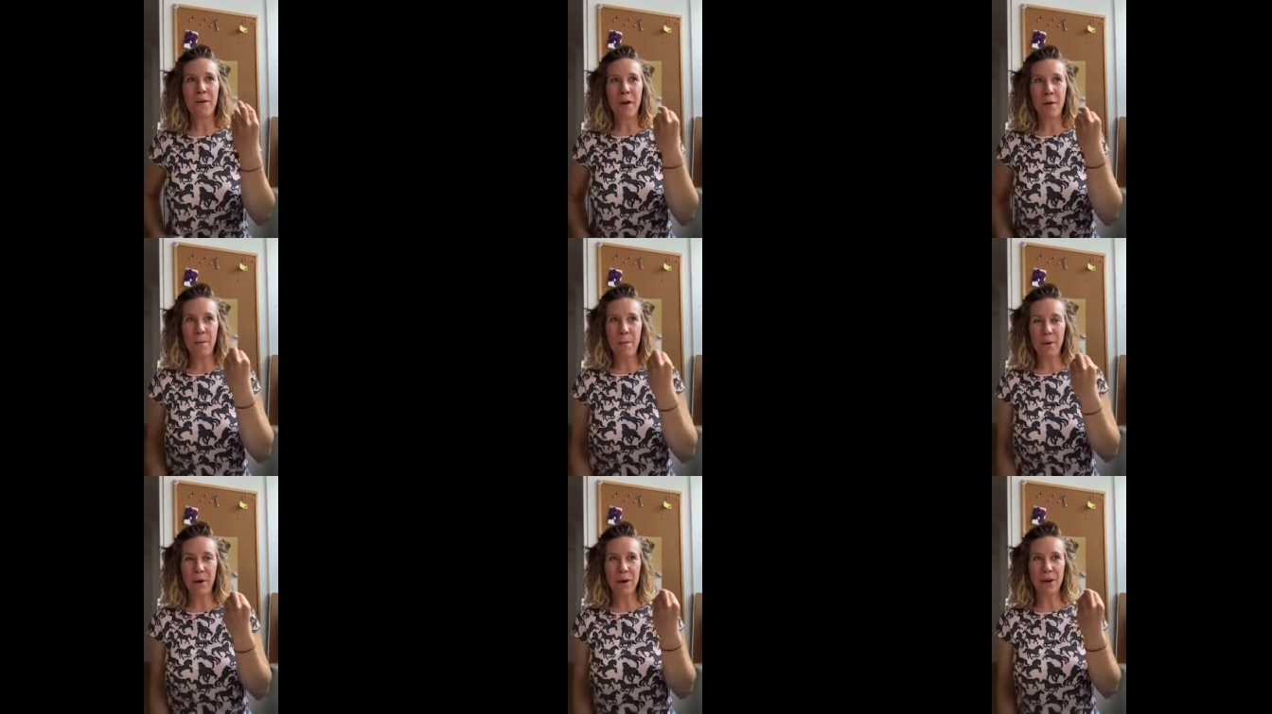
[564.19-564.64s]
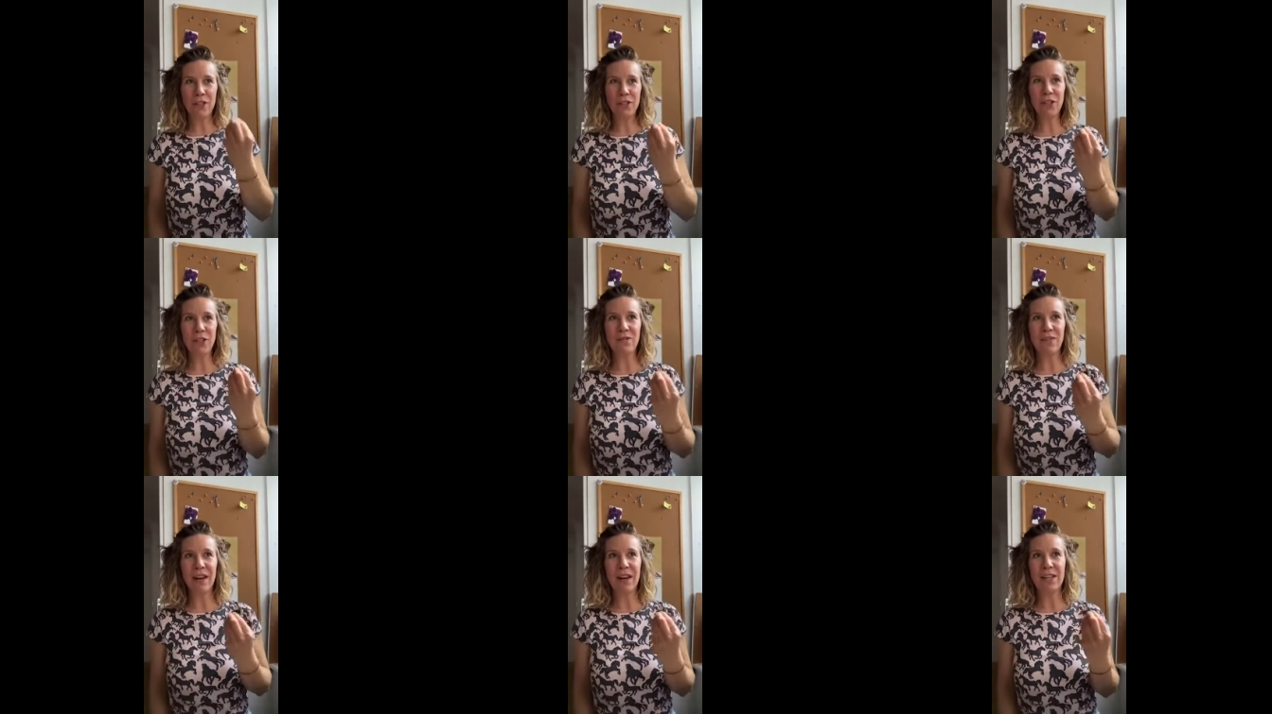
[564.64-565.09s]
a
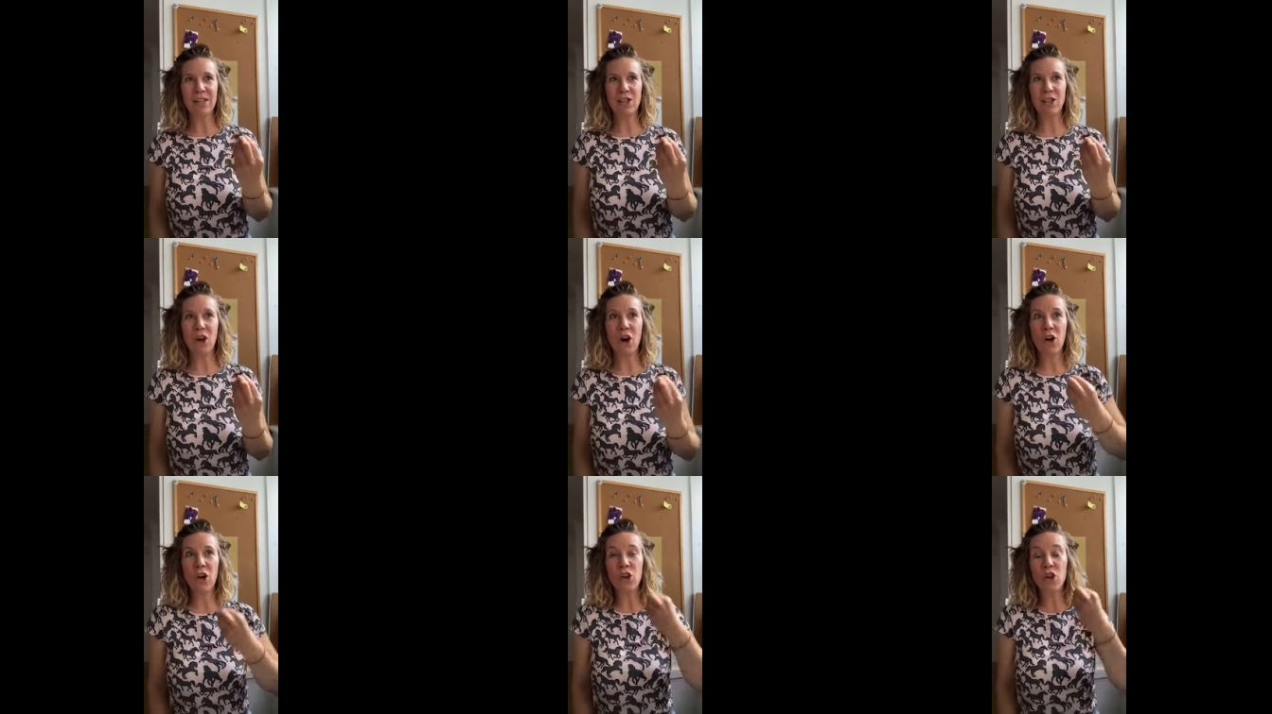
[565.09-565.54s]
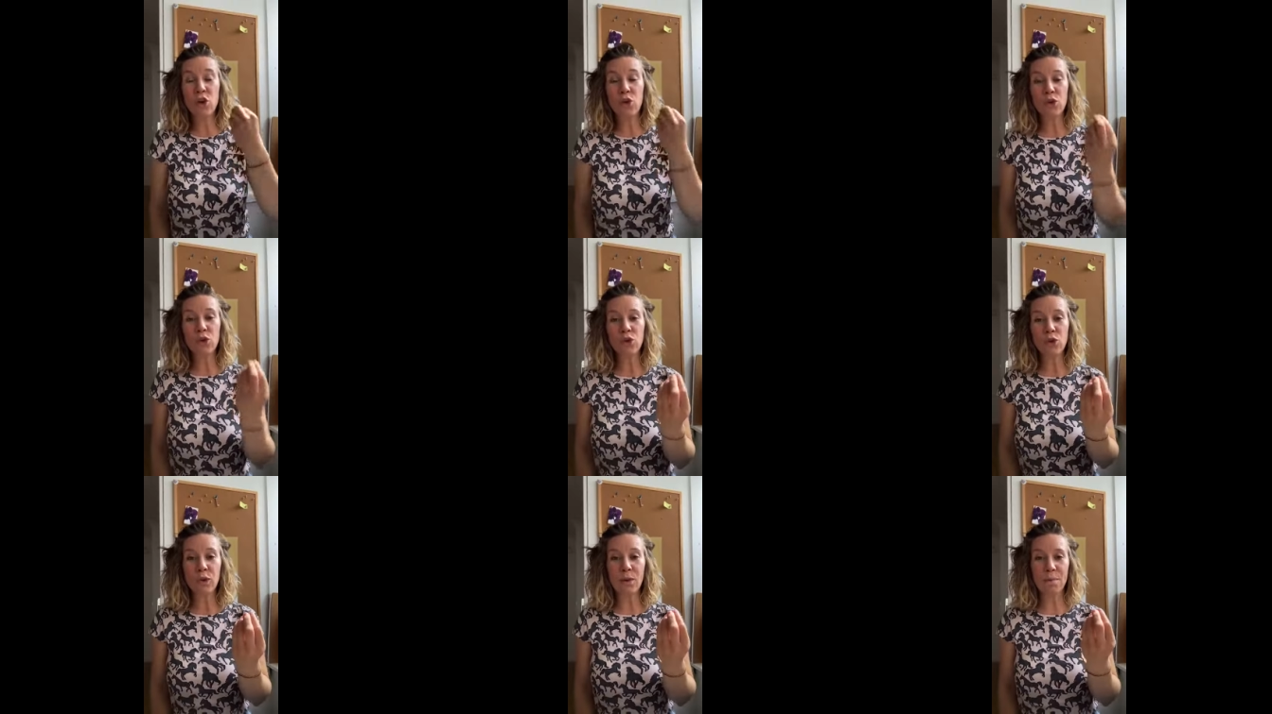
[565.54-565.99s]
person that is not
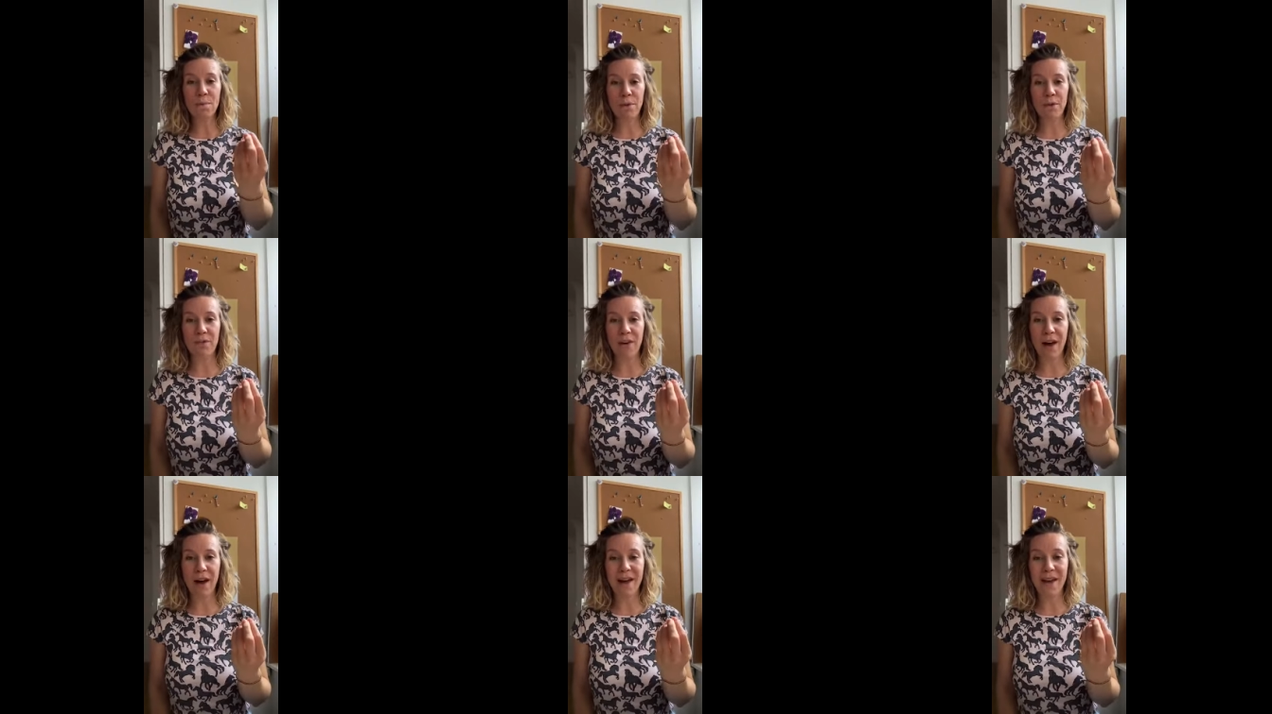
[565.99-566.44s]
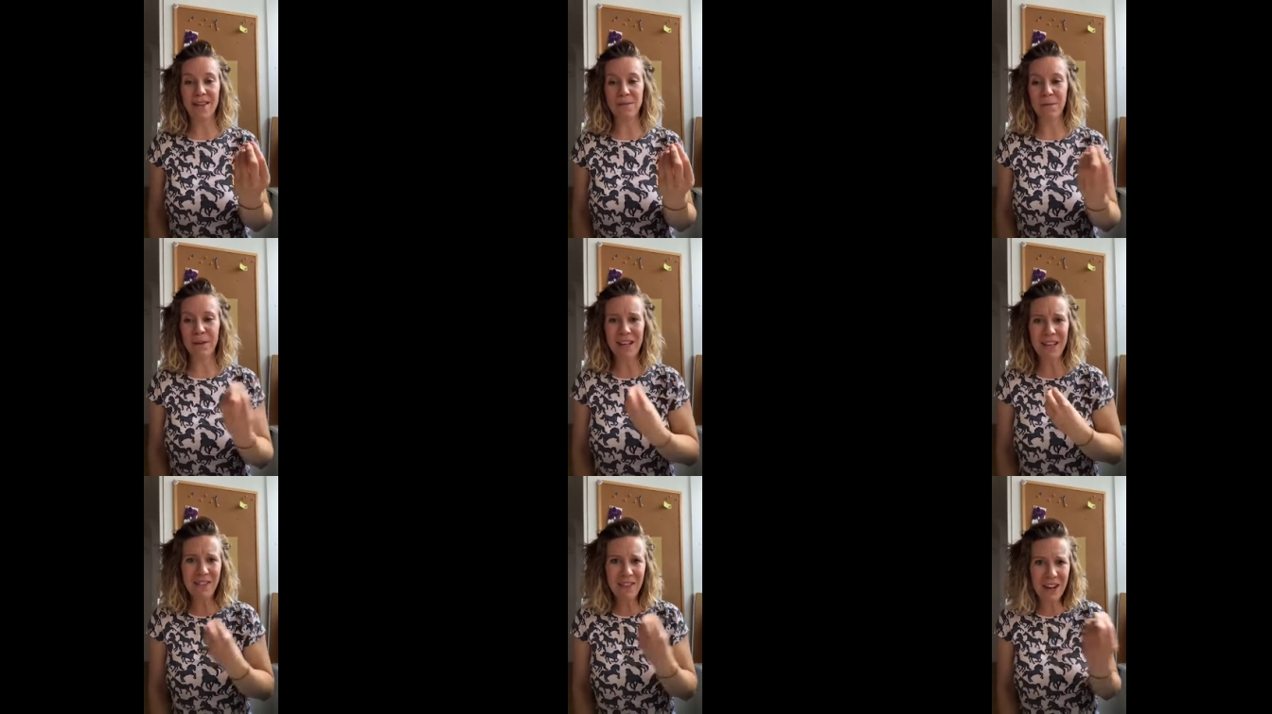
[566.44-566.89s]
used to improvise,
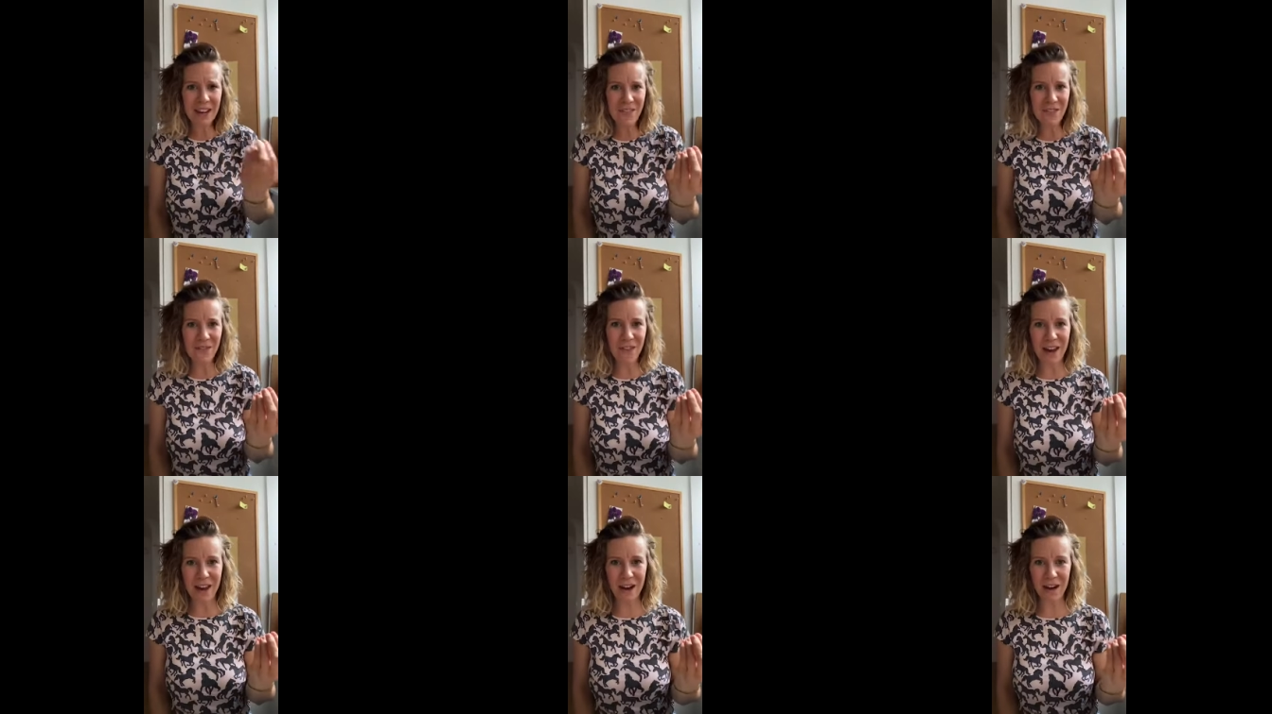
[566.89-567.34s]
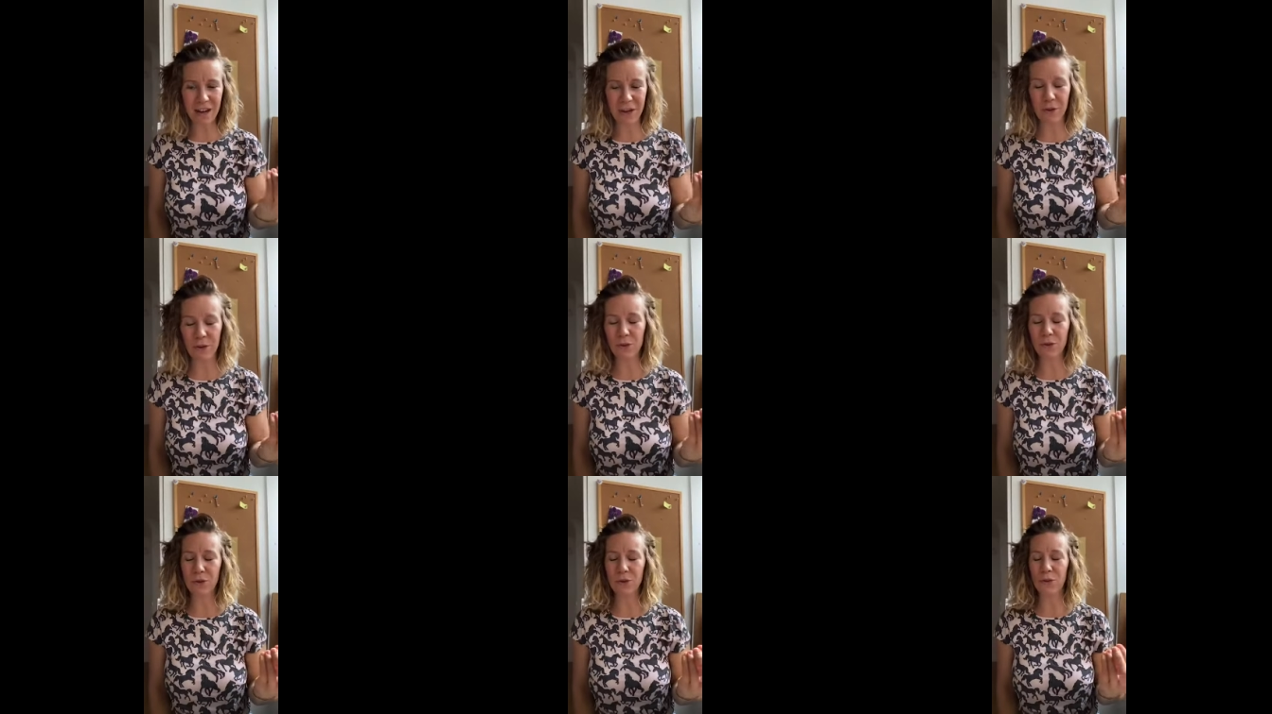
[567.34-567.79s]
but even if they are
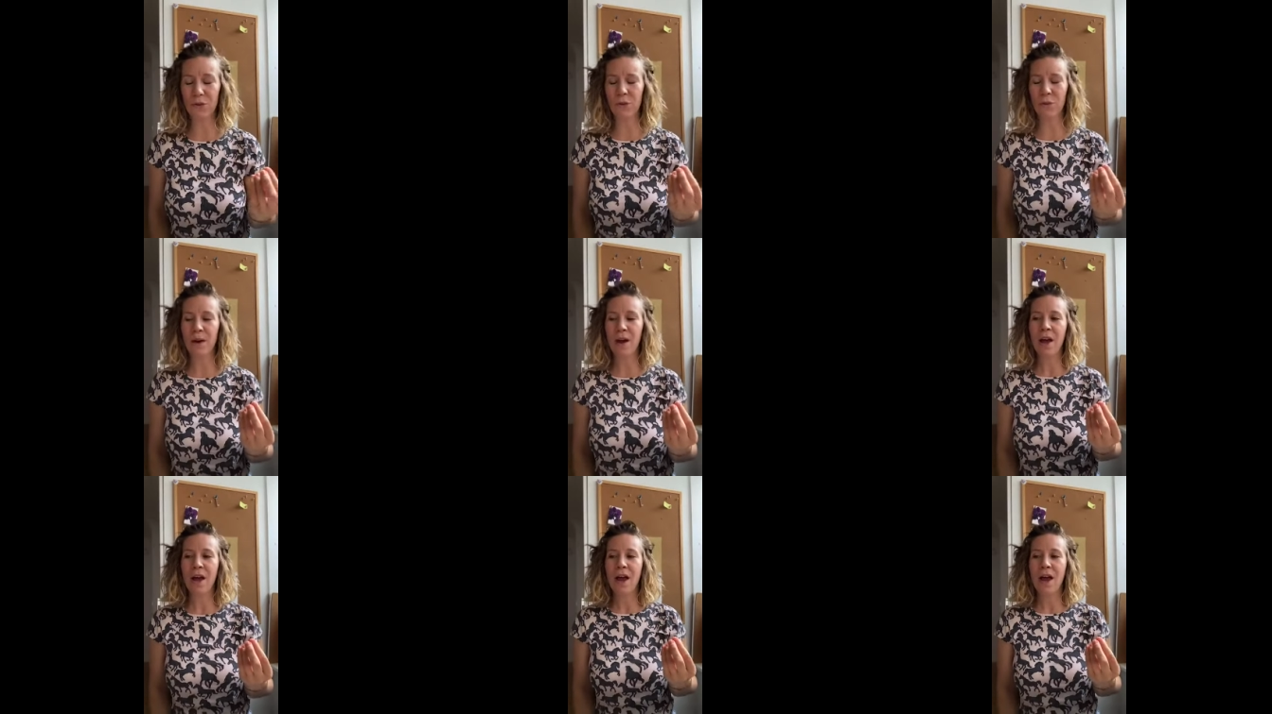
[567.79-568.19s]
used to